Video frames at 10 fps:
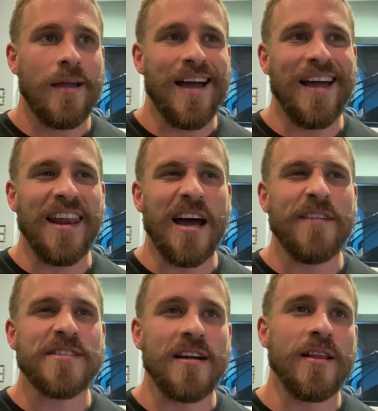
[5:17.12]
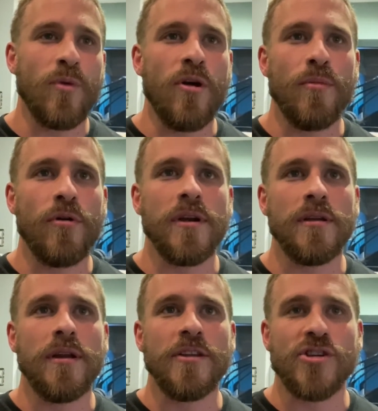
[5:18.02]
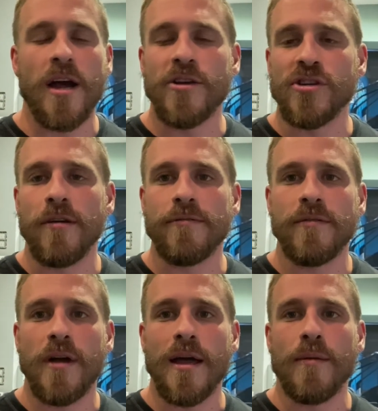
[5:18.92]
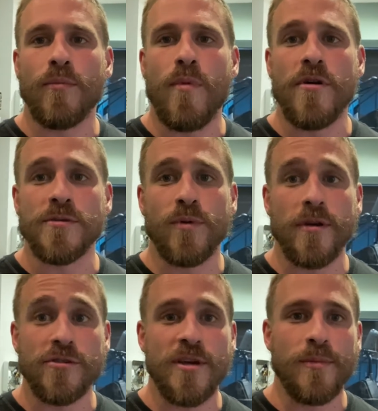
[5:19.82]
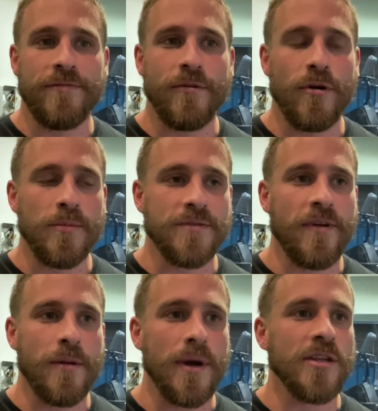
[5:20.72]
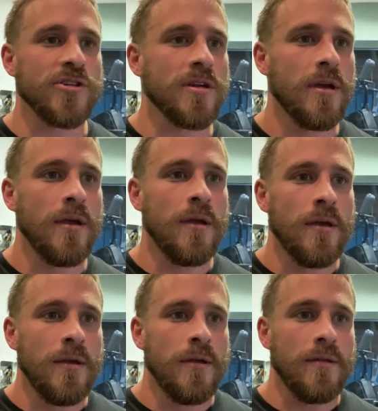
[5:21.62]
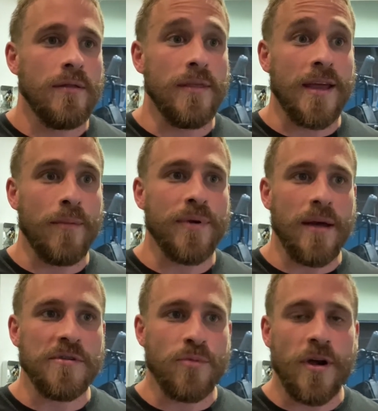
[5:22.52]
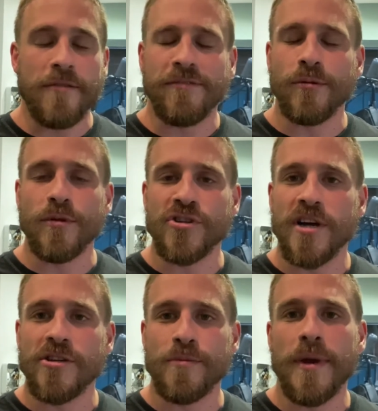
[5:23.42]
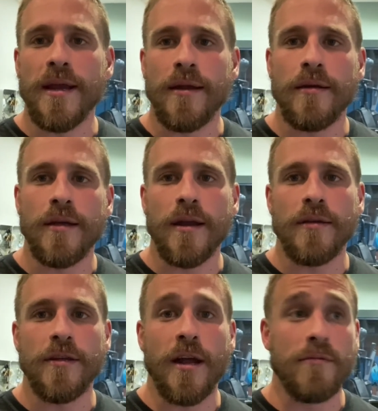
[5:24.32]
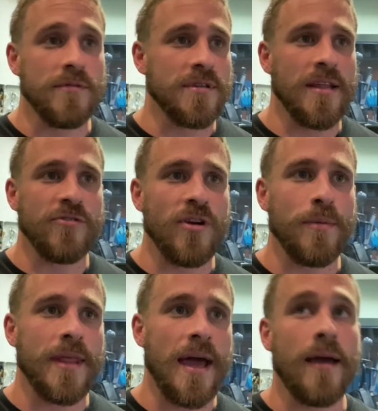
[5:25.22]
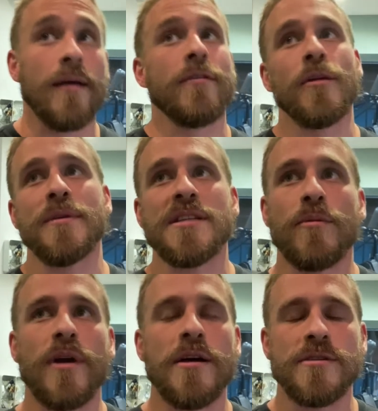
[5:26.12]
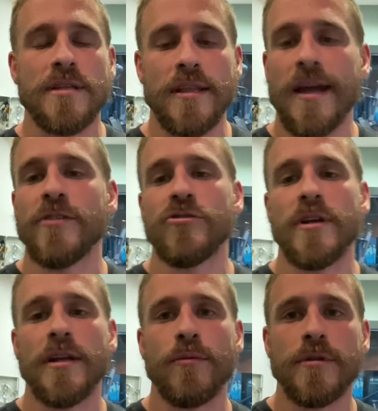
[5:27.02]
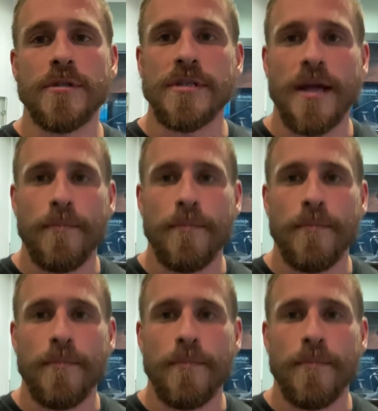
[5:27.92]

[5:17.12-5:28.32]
a lifestyle that we were more in charge of, whereas what I was doing before was very much the company I was working for were in charge of me. You know, it was at the drop of the hat. I've got to be somewhere else, another country, and it was